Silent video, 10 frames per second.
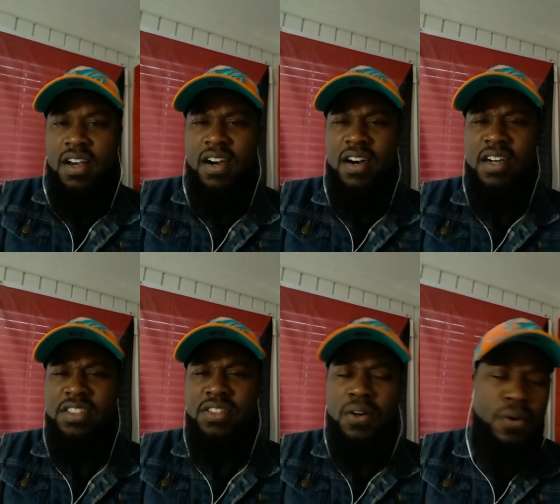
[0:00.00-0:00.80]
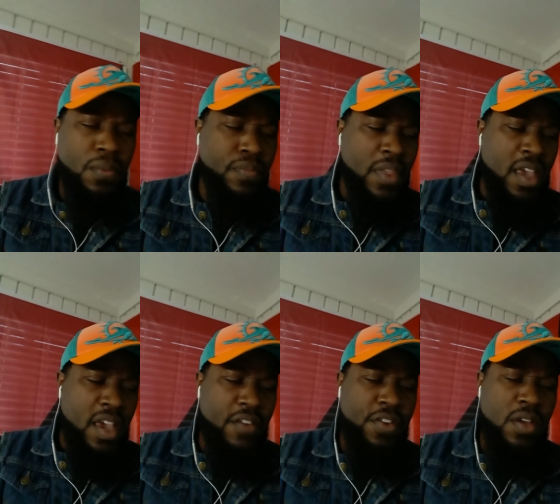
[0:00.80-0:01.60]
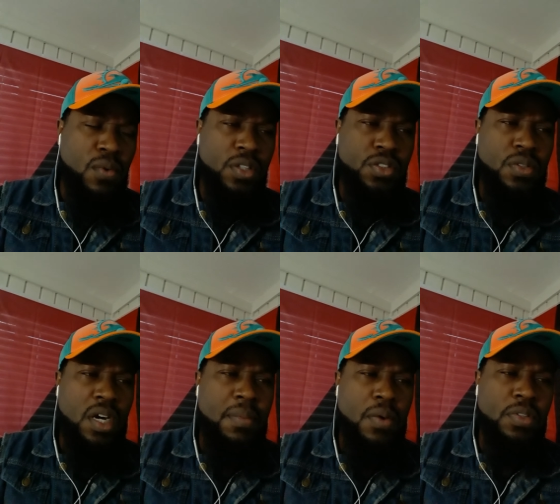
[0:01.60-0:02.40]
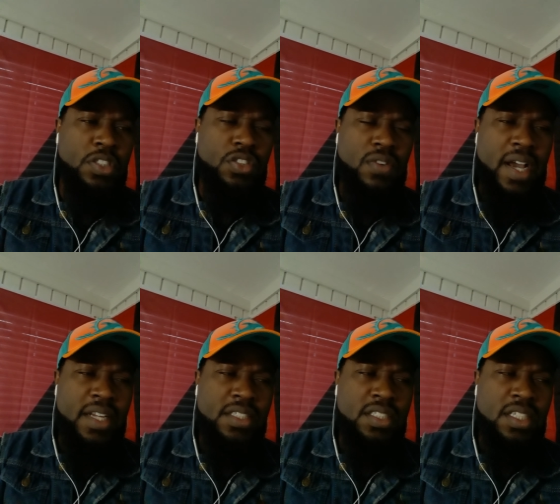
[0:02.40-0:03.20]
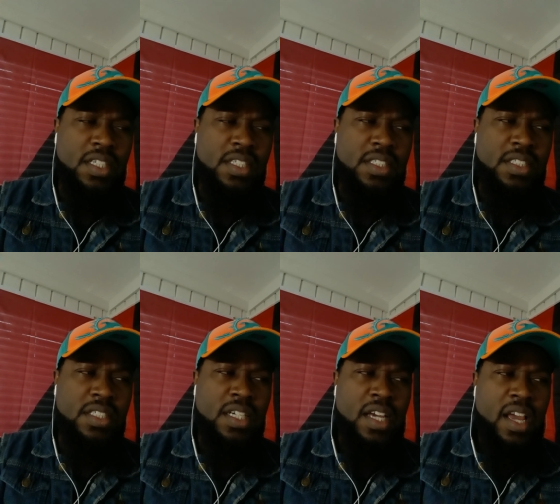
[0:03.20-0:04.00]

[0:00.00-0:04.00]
Uh, so if he were to come up with strategies